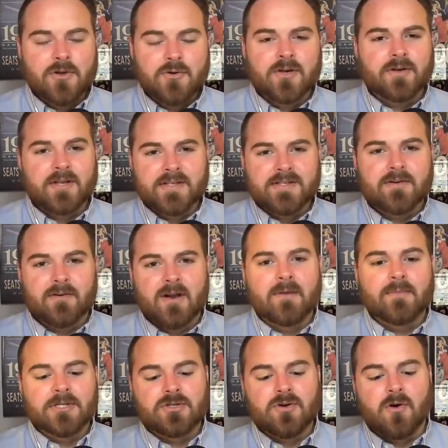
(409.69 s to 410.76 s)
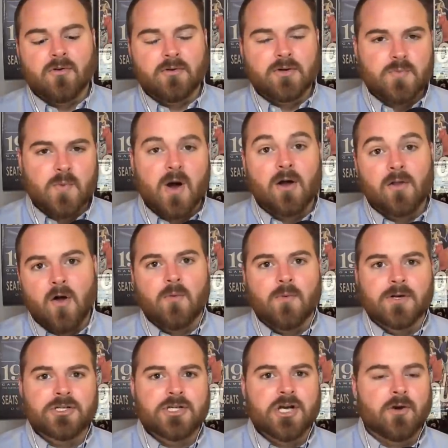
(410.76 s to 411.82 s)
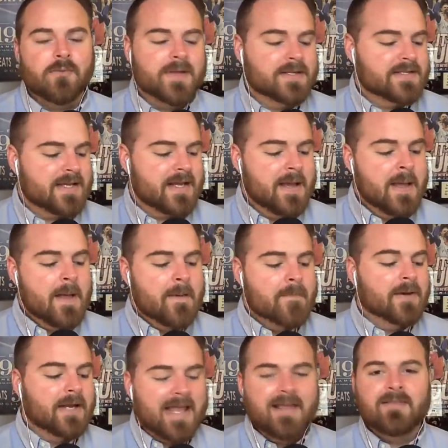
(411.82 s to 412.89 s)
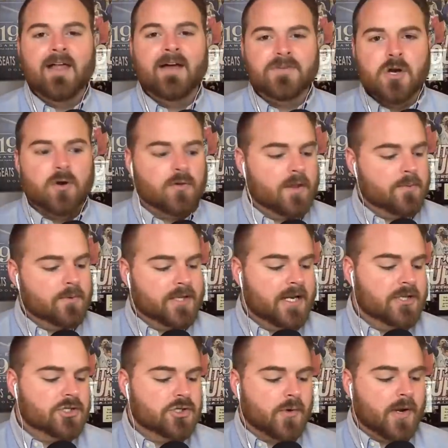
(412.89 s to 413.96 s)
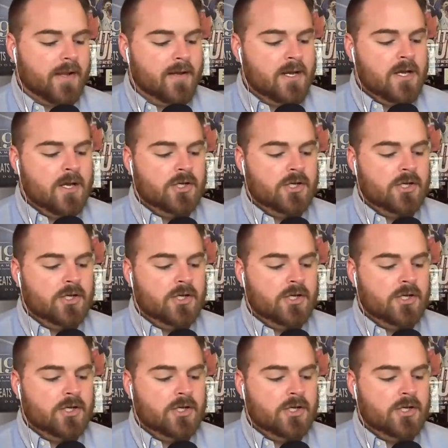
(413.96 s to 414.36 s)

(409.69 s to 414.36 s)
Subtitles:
You could consider him a starter as well, along with Gerald Mincy, but he left early with an injury.